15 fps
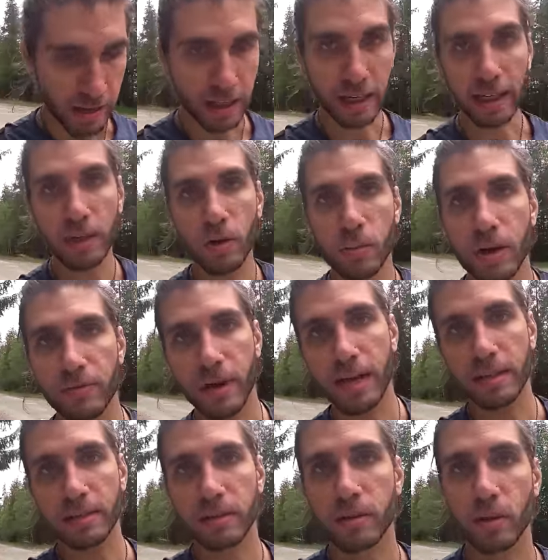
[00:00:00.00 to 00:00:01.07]
then click on my
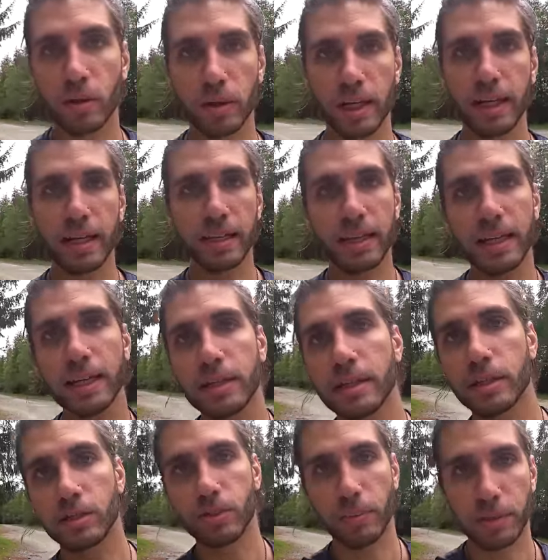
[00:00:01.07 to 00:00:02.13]
face or click in the link in
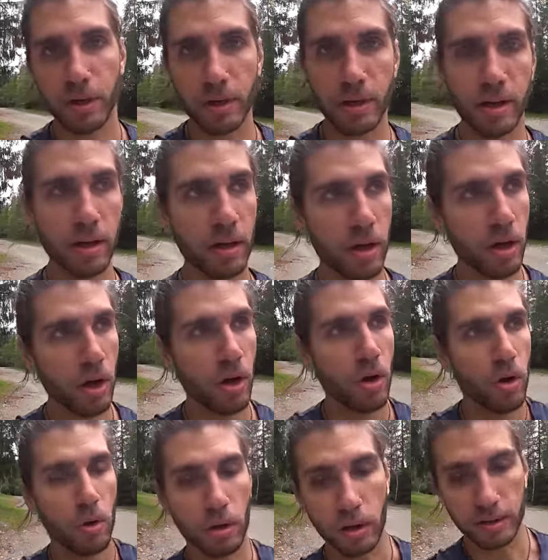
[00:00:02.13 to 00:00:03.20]
the description
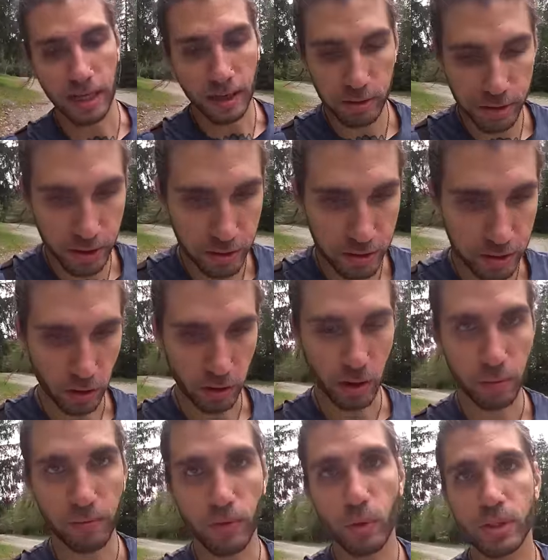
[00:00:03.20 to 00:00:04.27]
or go to
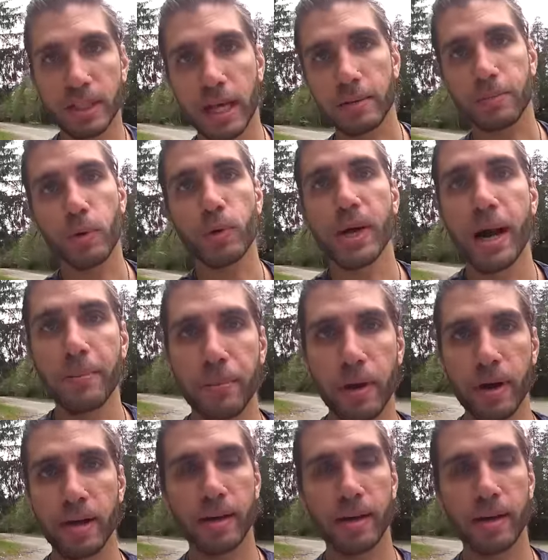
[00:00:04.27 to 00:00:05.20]
howtolucid.com forward slash bootcamp